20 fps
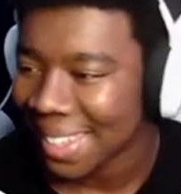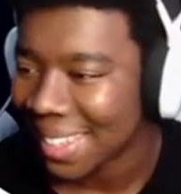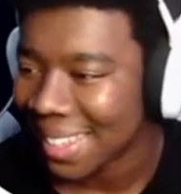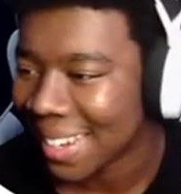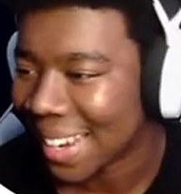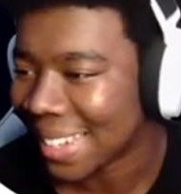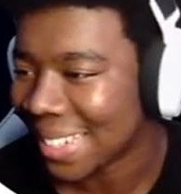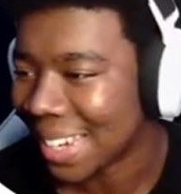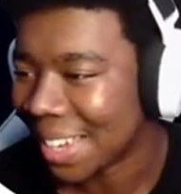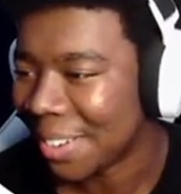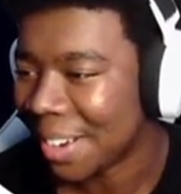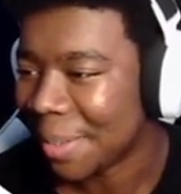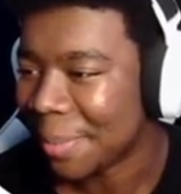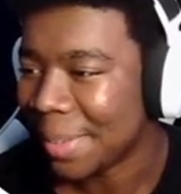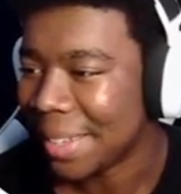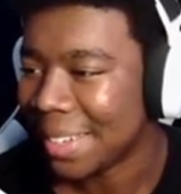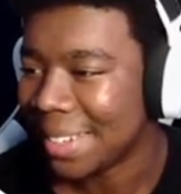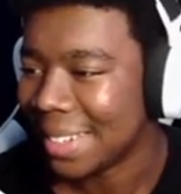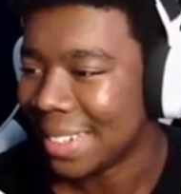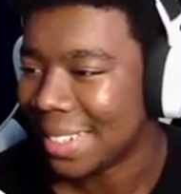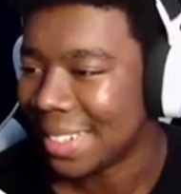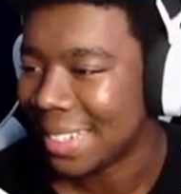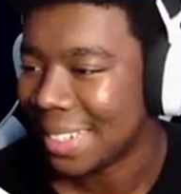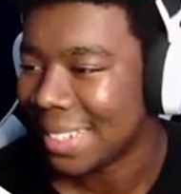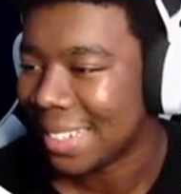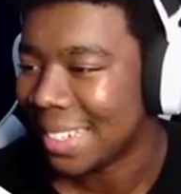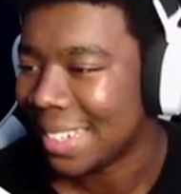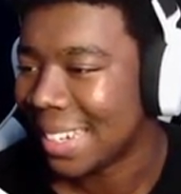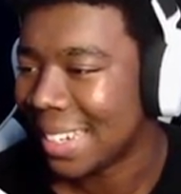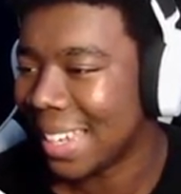That's not what
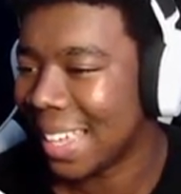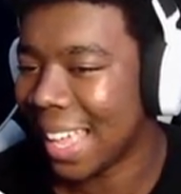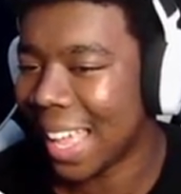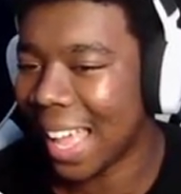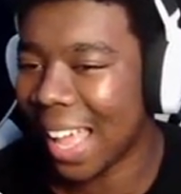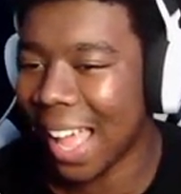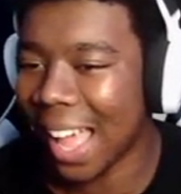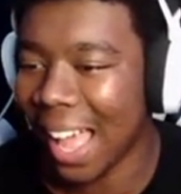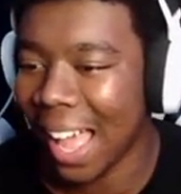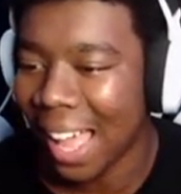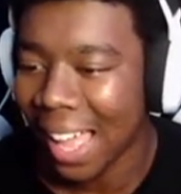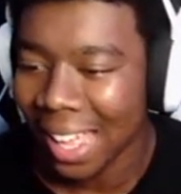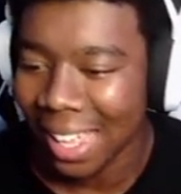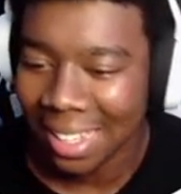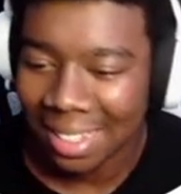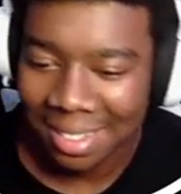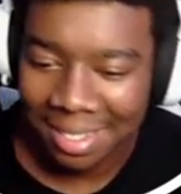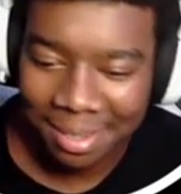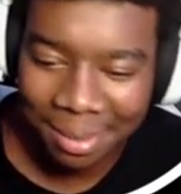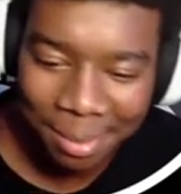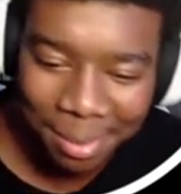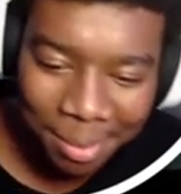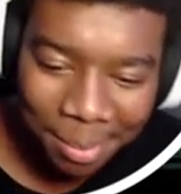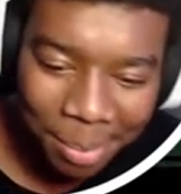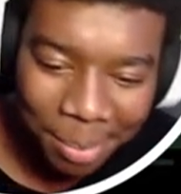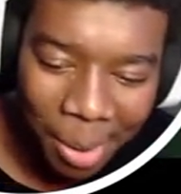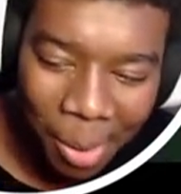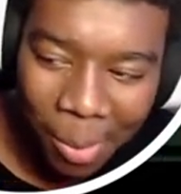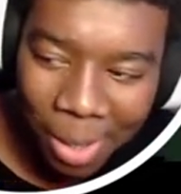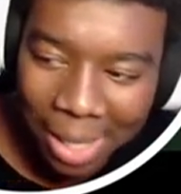I mean.
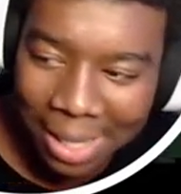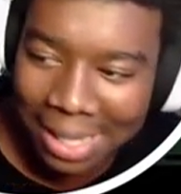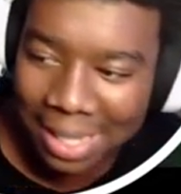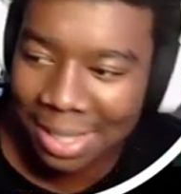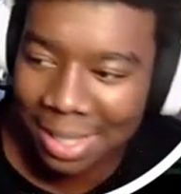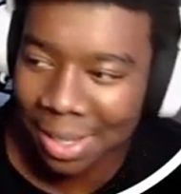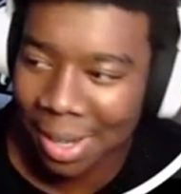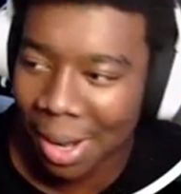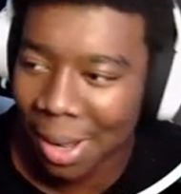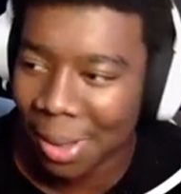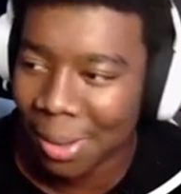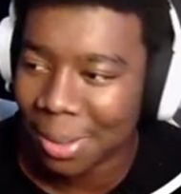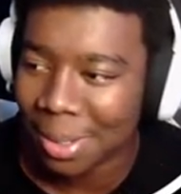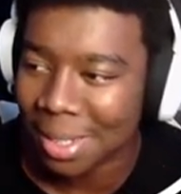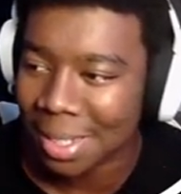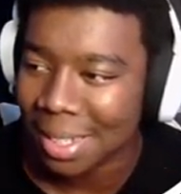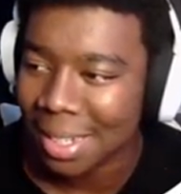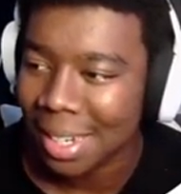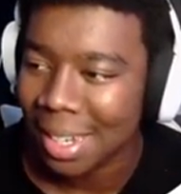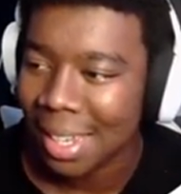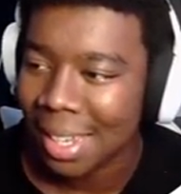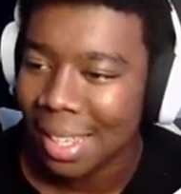Bro, what are these throws?